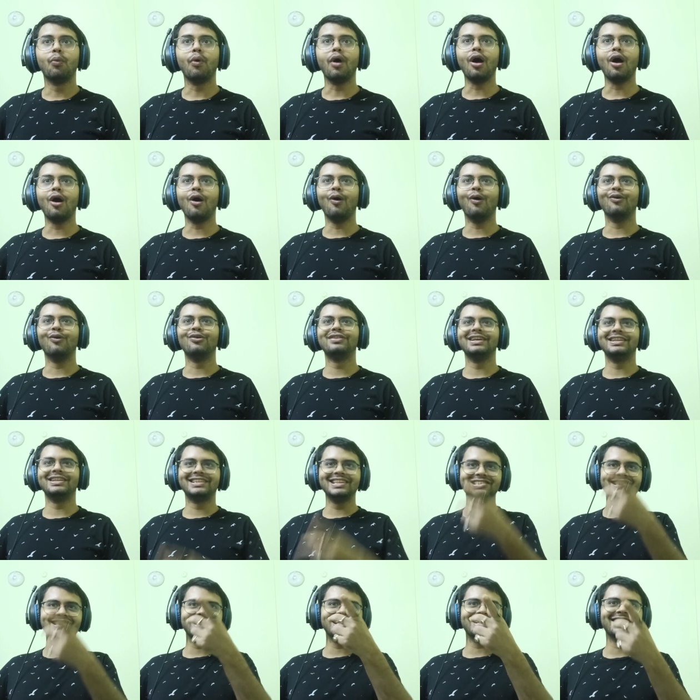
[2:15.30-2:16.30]
Whoa,
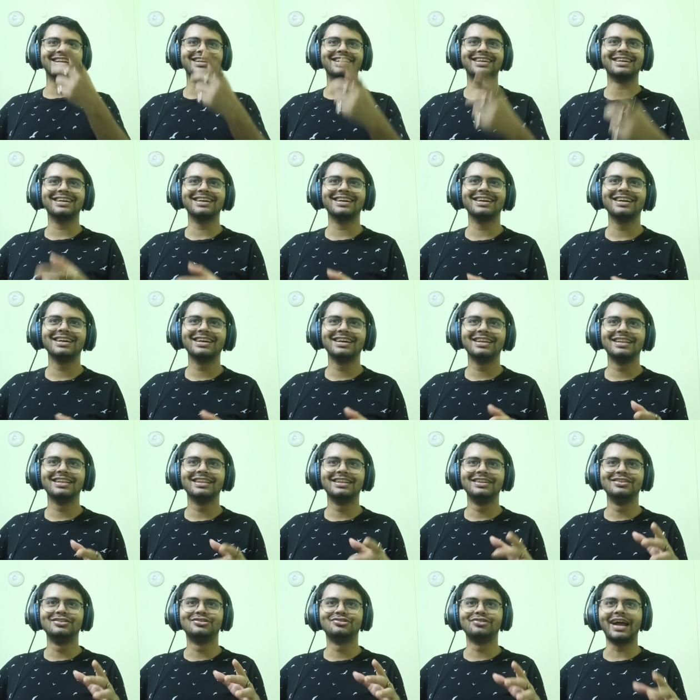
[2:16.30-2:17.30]
this little
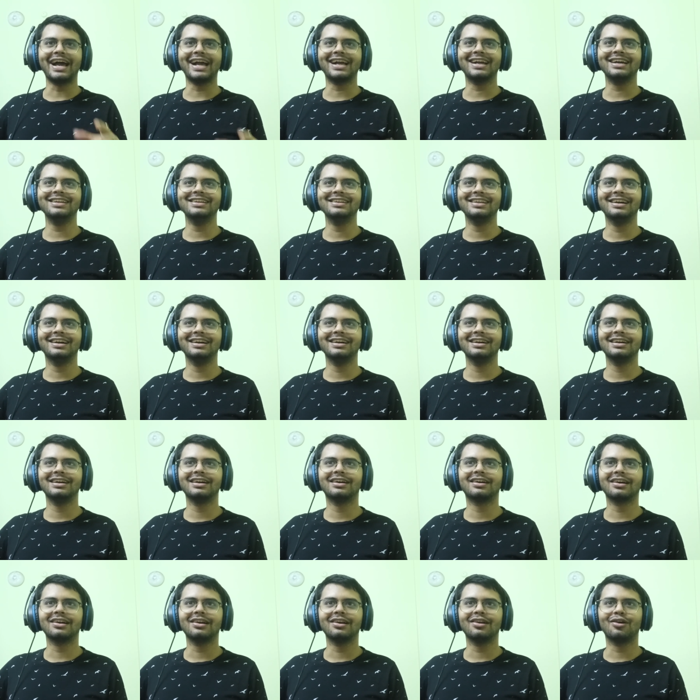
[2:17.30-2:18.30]
dragon
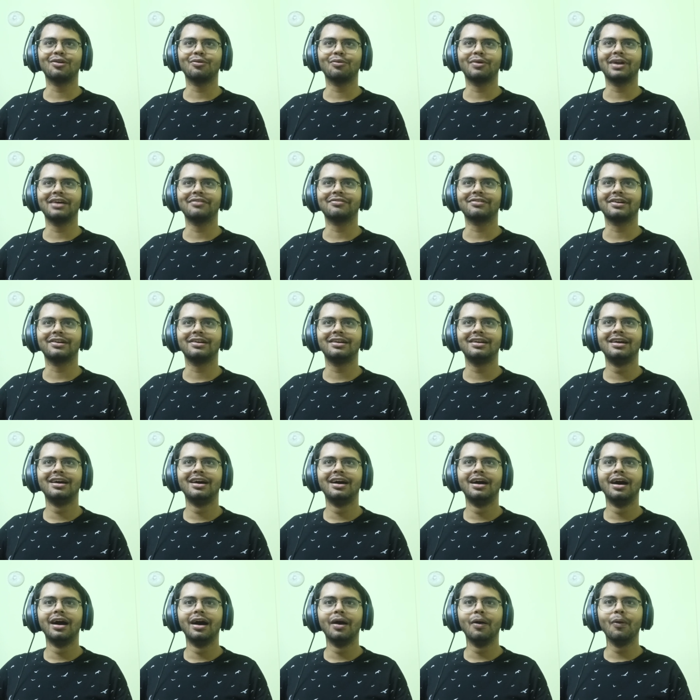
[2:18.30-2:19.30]
girl or whatever.